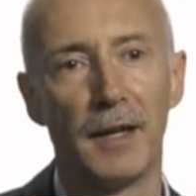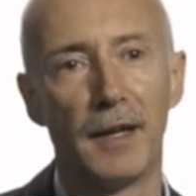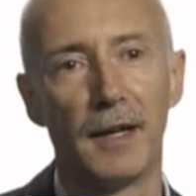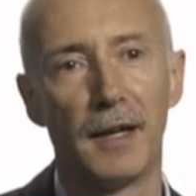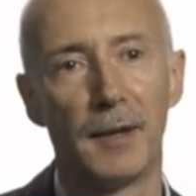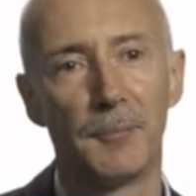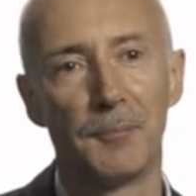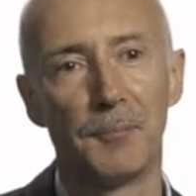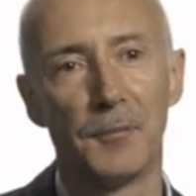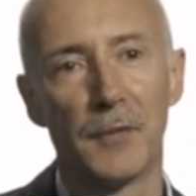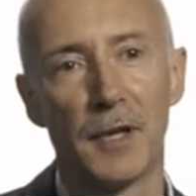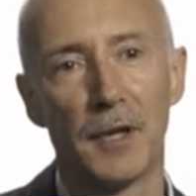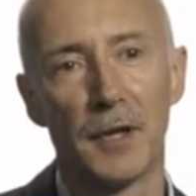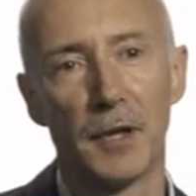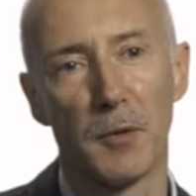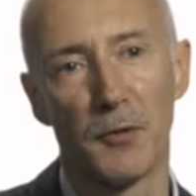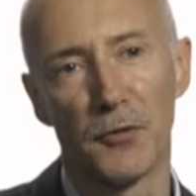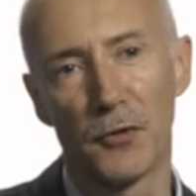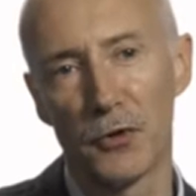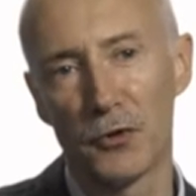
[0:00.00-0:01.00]
There
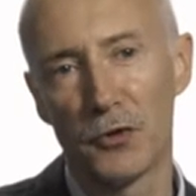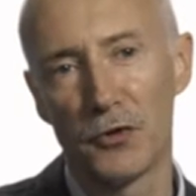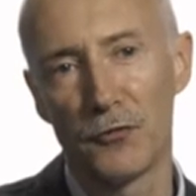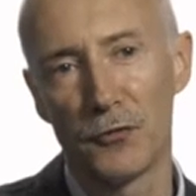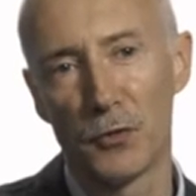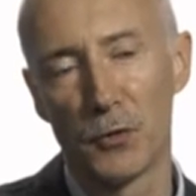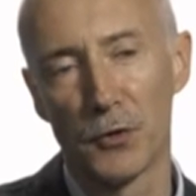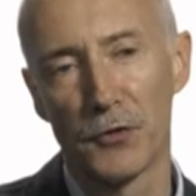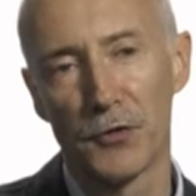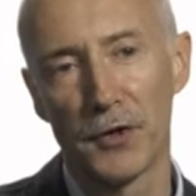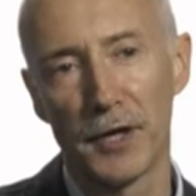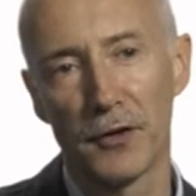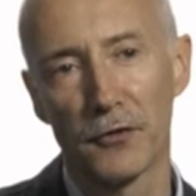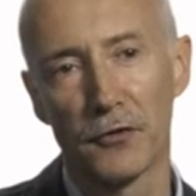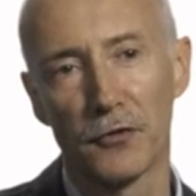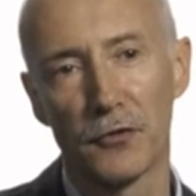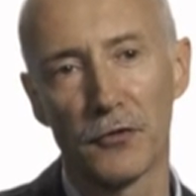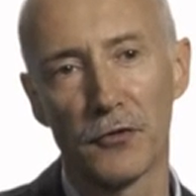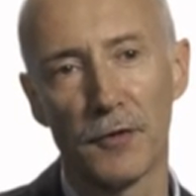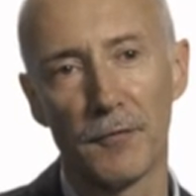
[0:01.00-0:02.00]
were
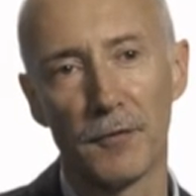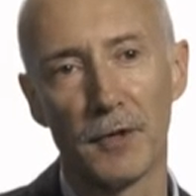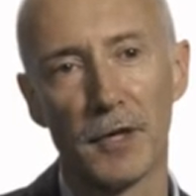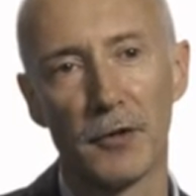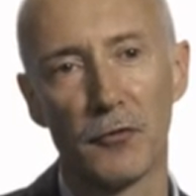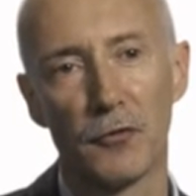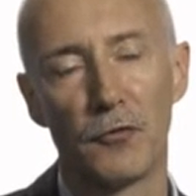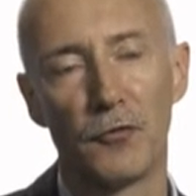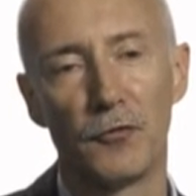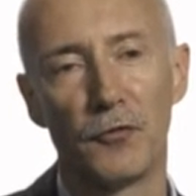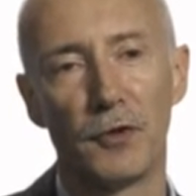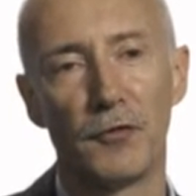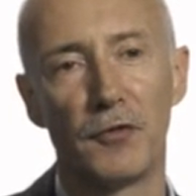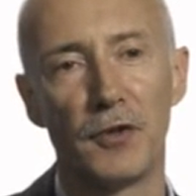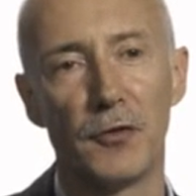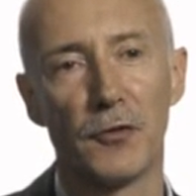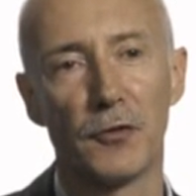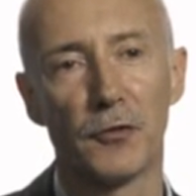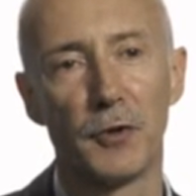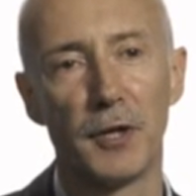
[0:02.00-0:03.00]

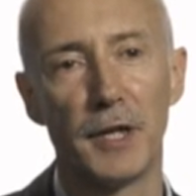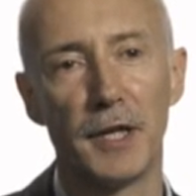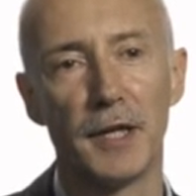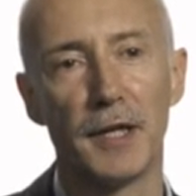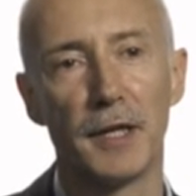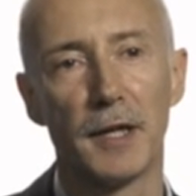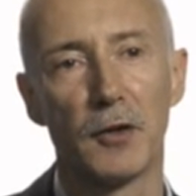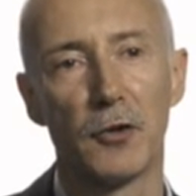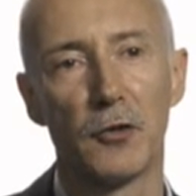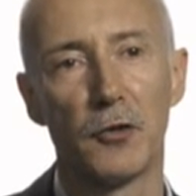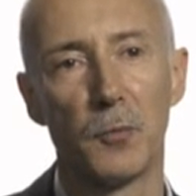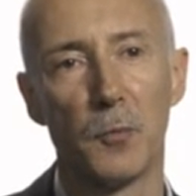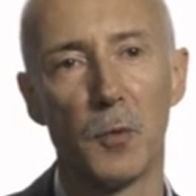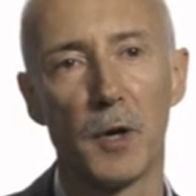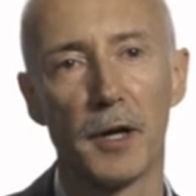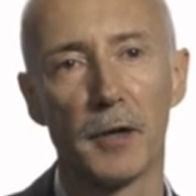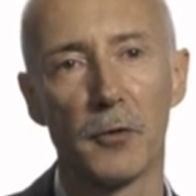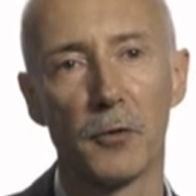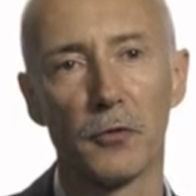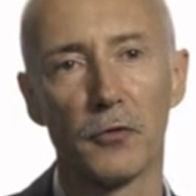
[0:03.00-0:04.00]
34,753 in England and
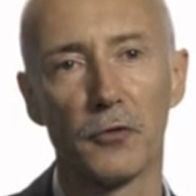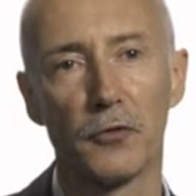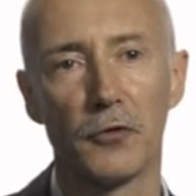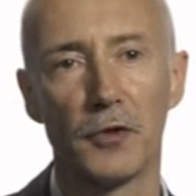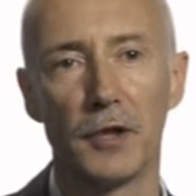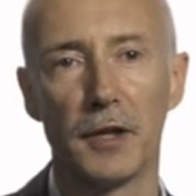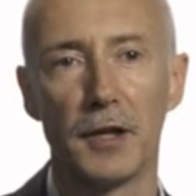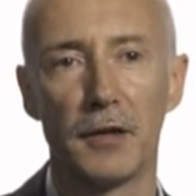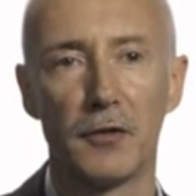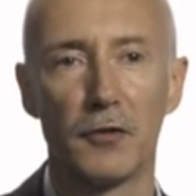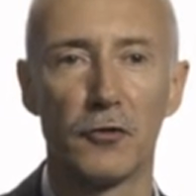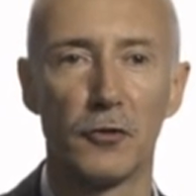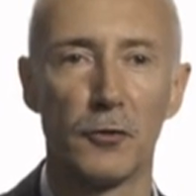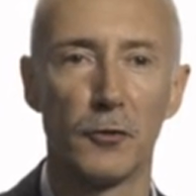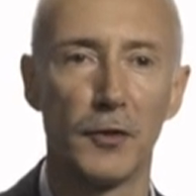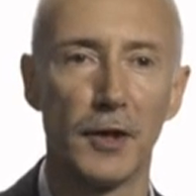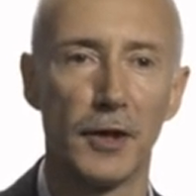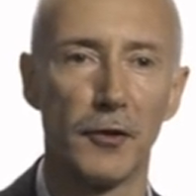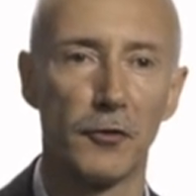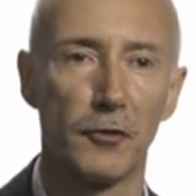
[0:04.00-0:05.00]
Wales in
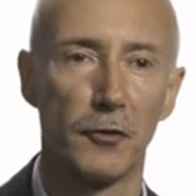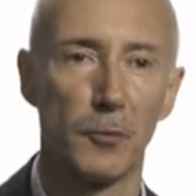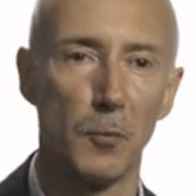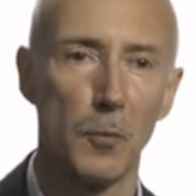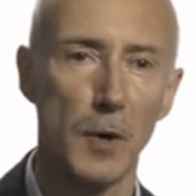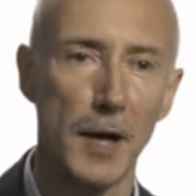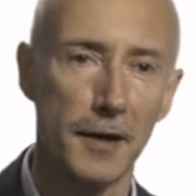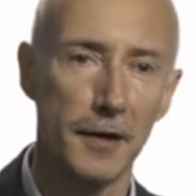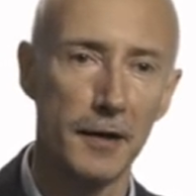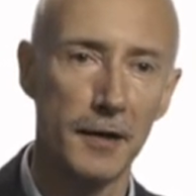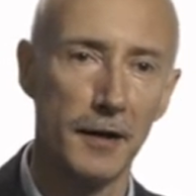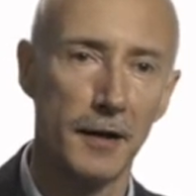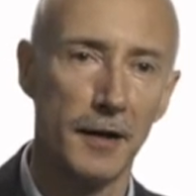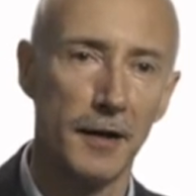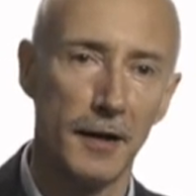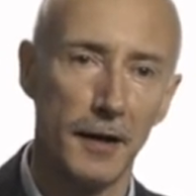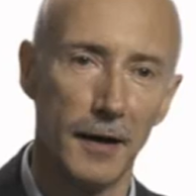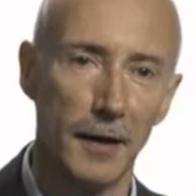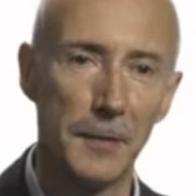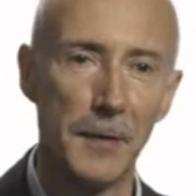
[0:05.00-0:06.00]
2001,
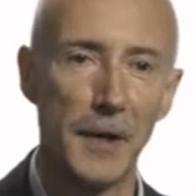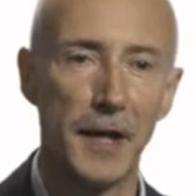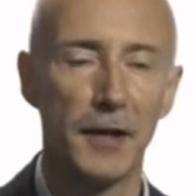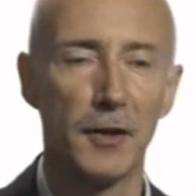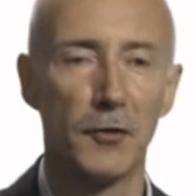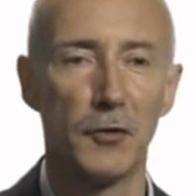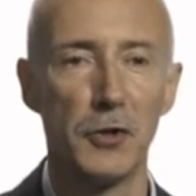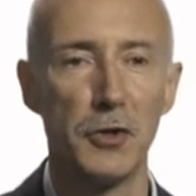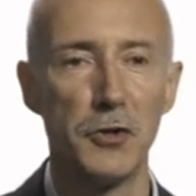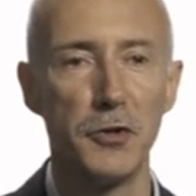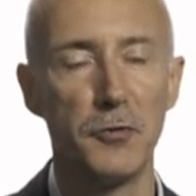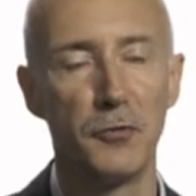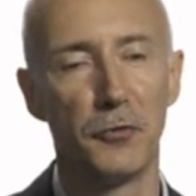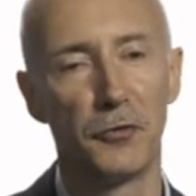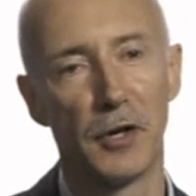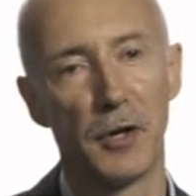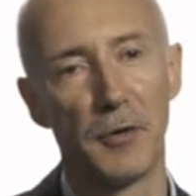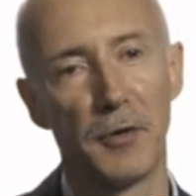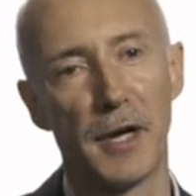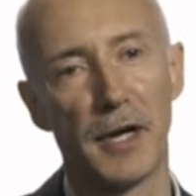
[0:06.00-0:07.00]
and then in the new
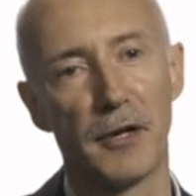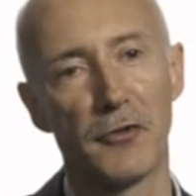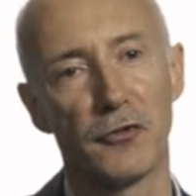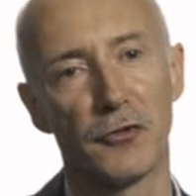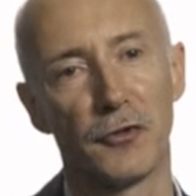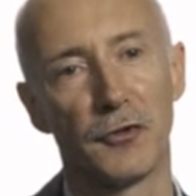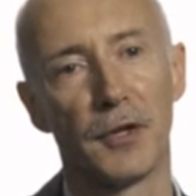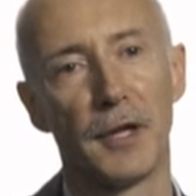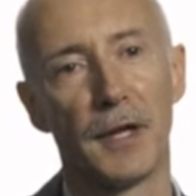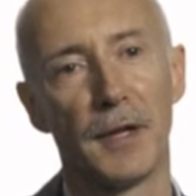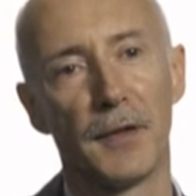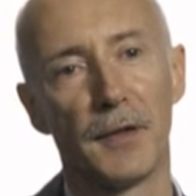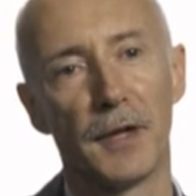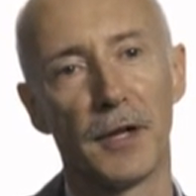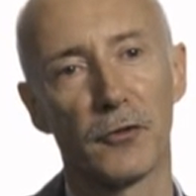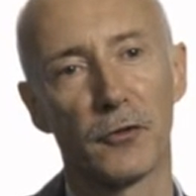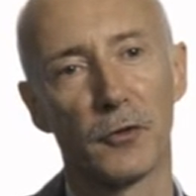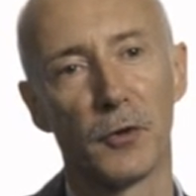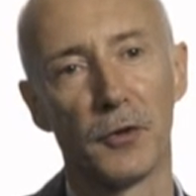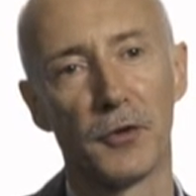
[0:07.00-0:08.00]
zonation,
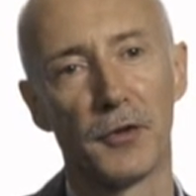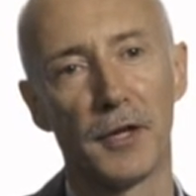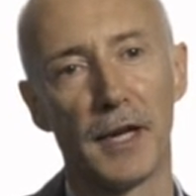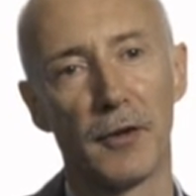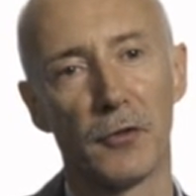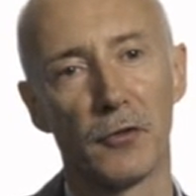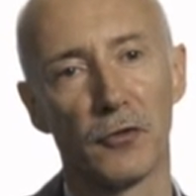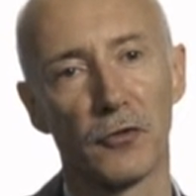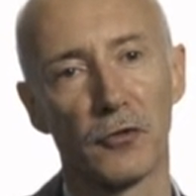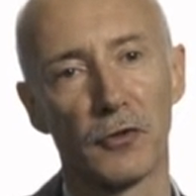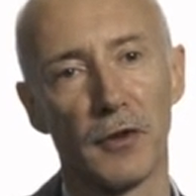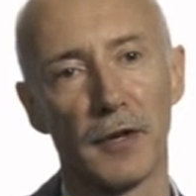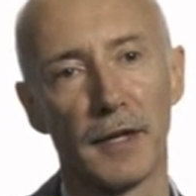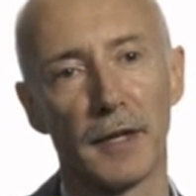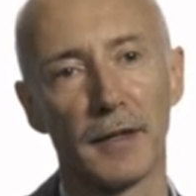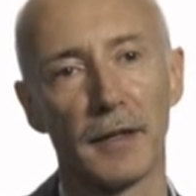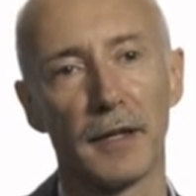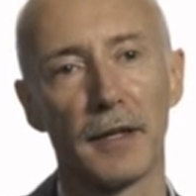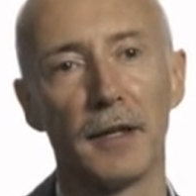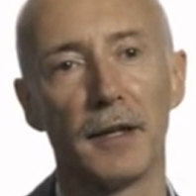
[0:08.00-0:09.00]
that's gone down
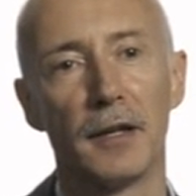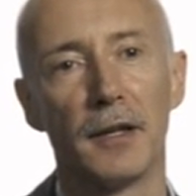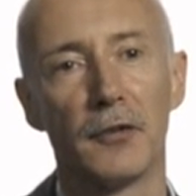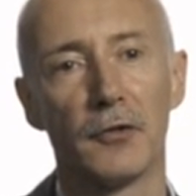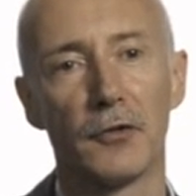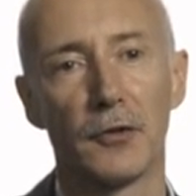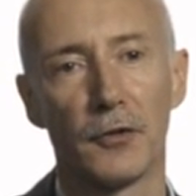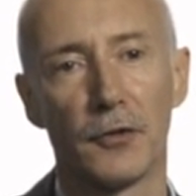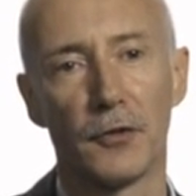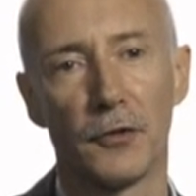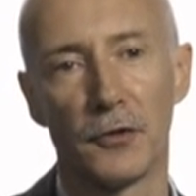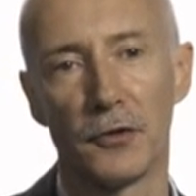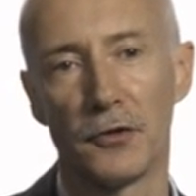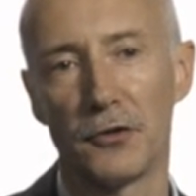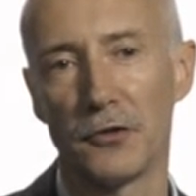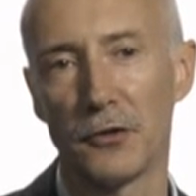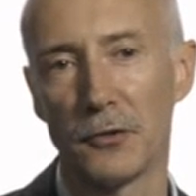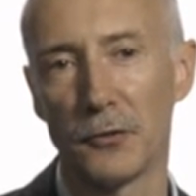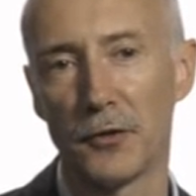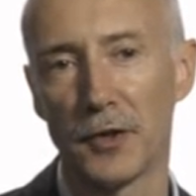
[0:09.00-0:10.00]
slightly to
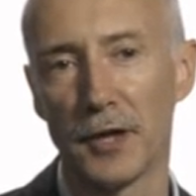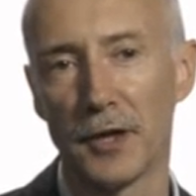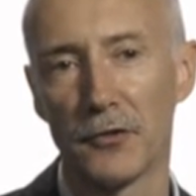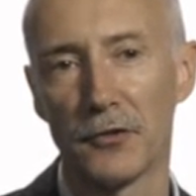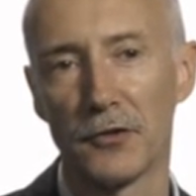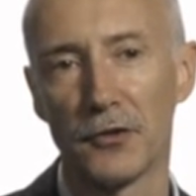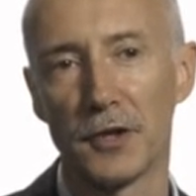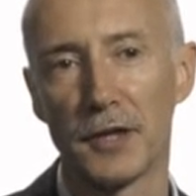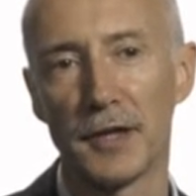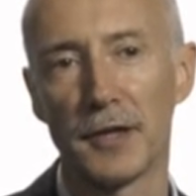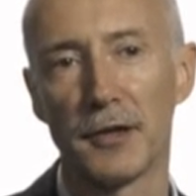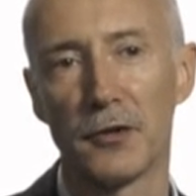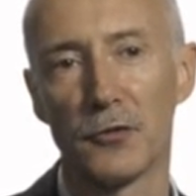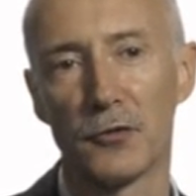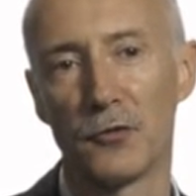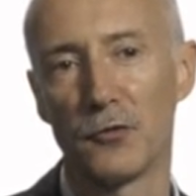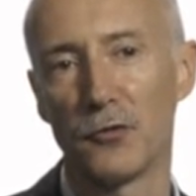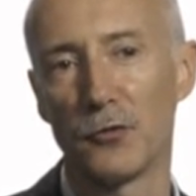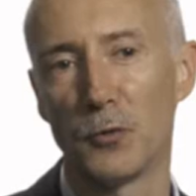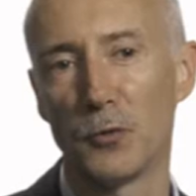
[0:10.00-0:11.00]

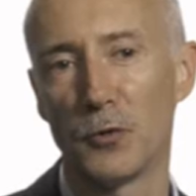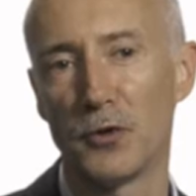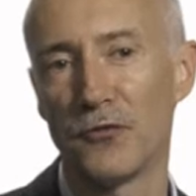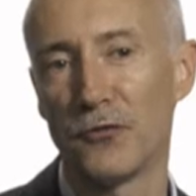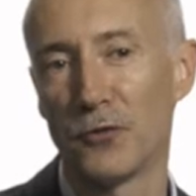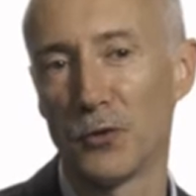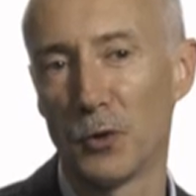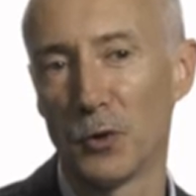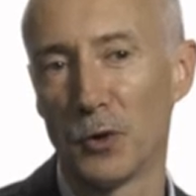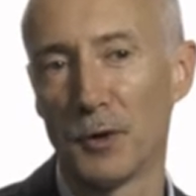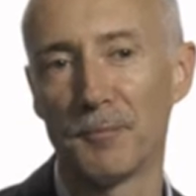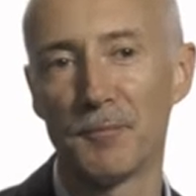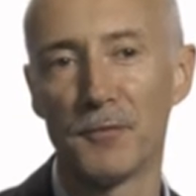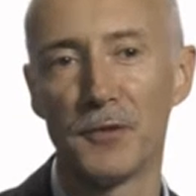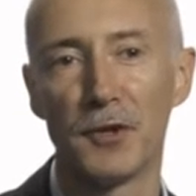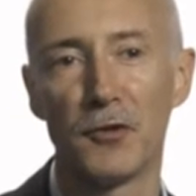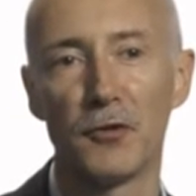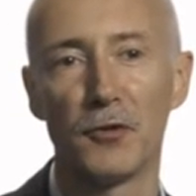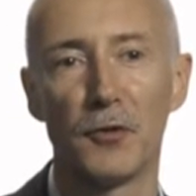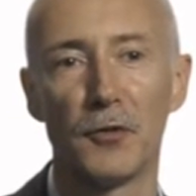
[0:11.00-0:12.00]
32,844
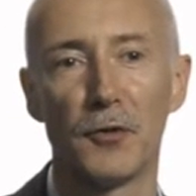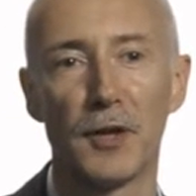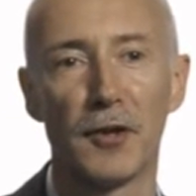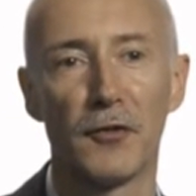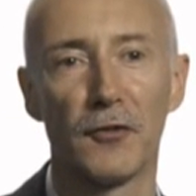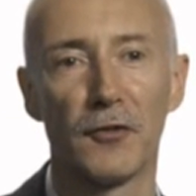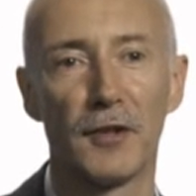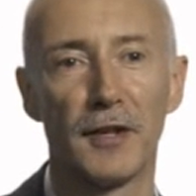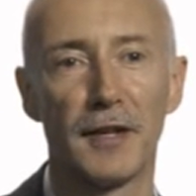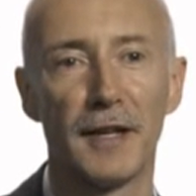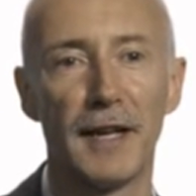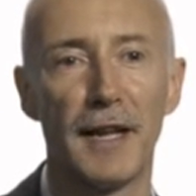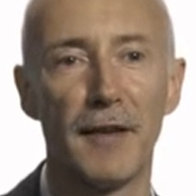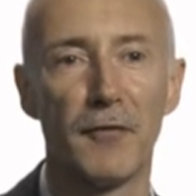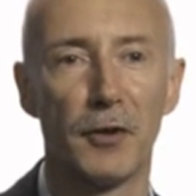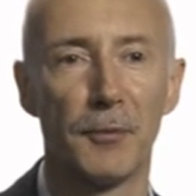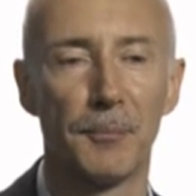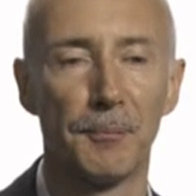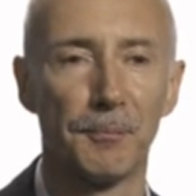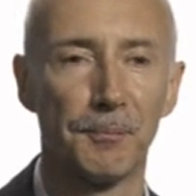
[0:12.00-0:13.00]
in
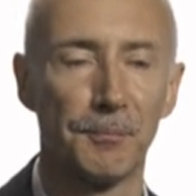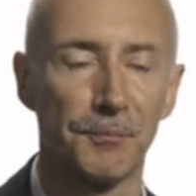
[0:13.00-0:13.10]
2011.